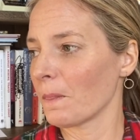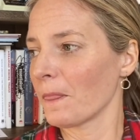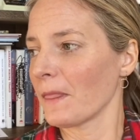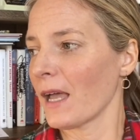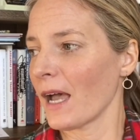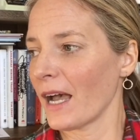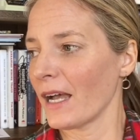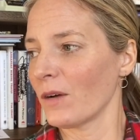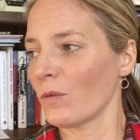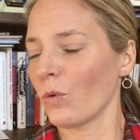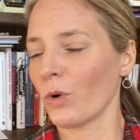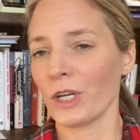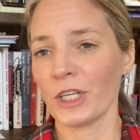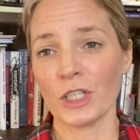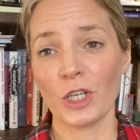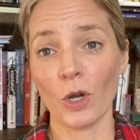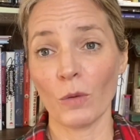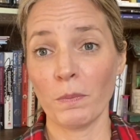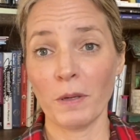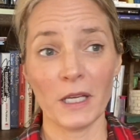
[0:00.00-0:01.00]
I want to
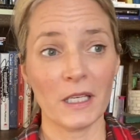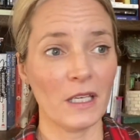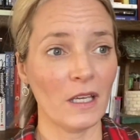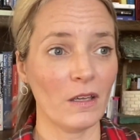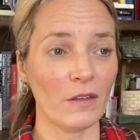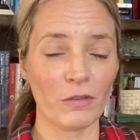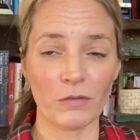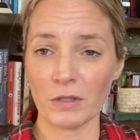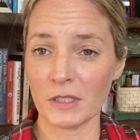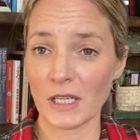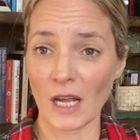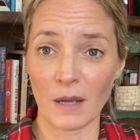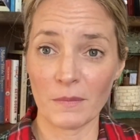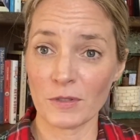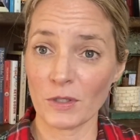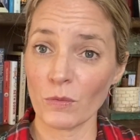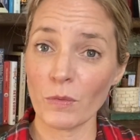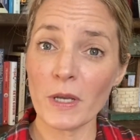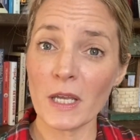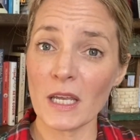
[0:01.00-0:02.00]
go picking 3 times
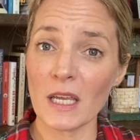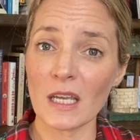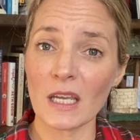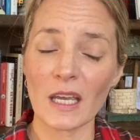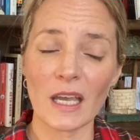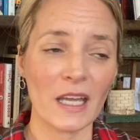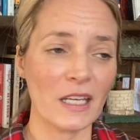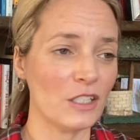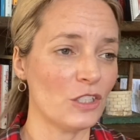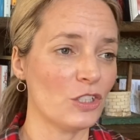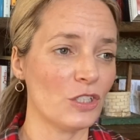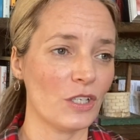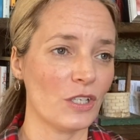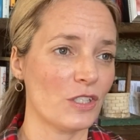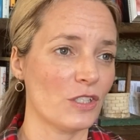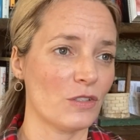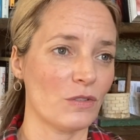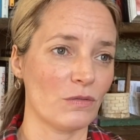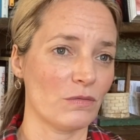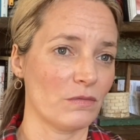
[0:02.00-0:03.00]
a week and
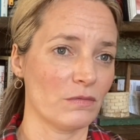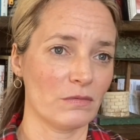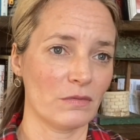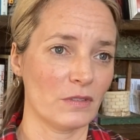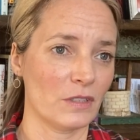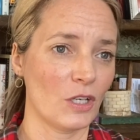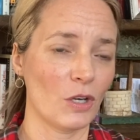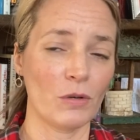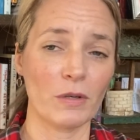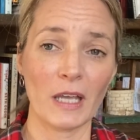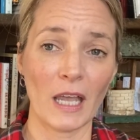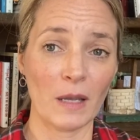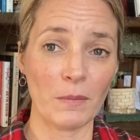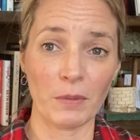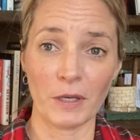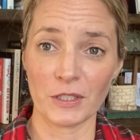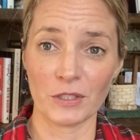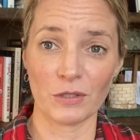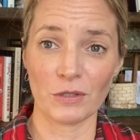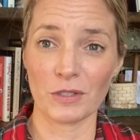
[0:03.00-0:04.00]
just go
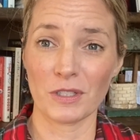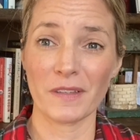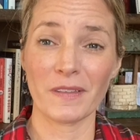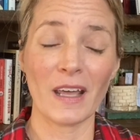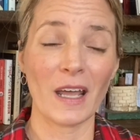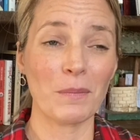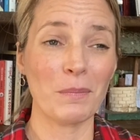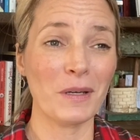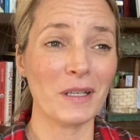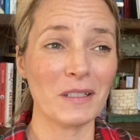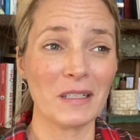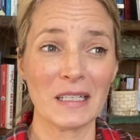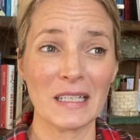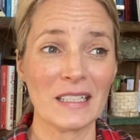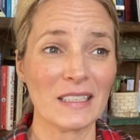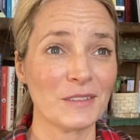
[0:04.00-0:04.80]
gangbusters in that, but